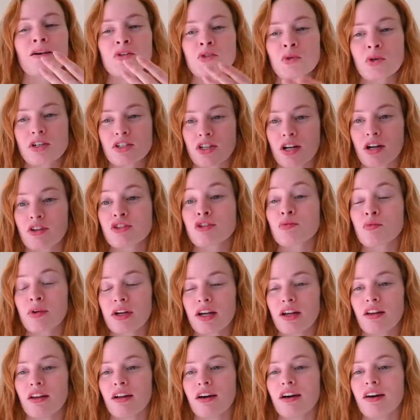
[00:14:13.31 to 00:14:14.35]
So I shared the
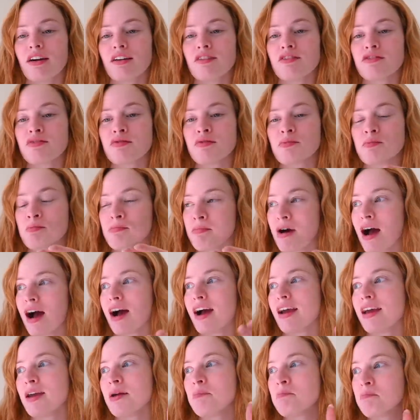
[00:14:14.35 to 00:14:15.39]
reel of
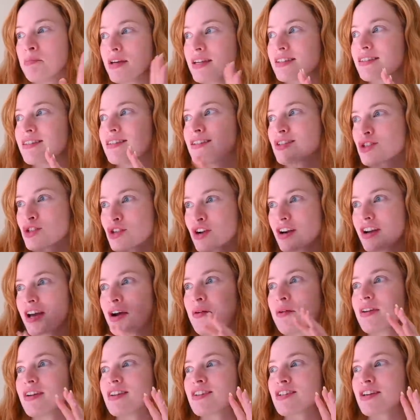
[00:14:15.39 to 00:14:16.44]
my business journey. I
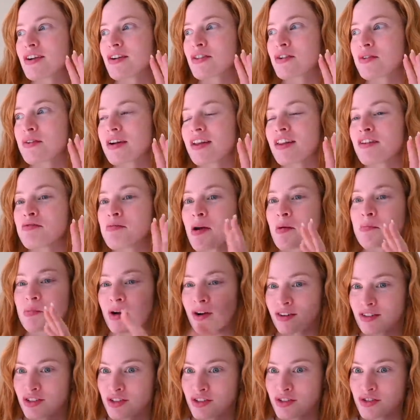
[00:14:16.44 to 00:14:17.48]
wanted to share the reel of my
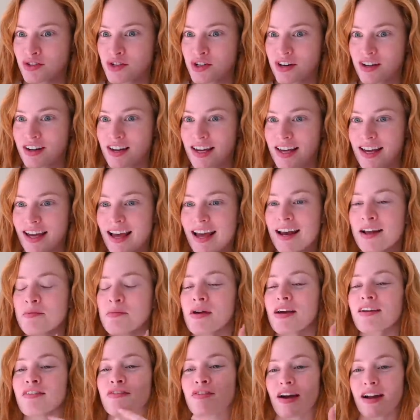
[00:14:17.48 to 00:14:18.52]
personal journey. And I'm
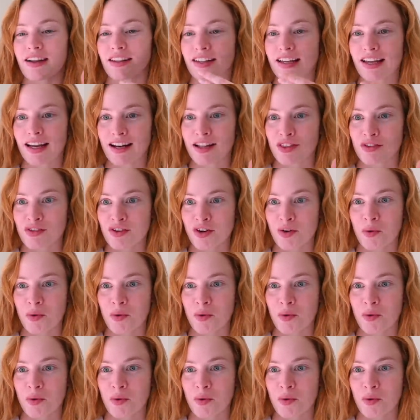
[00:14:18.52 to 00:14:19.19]
like finally getting to your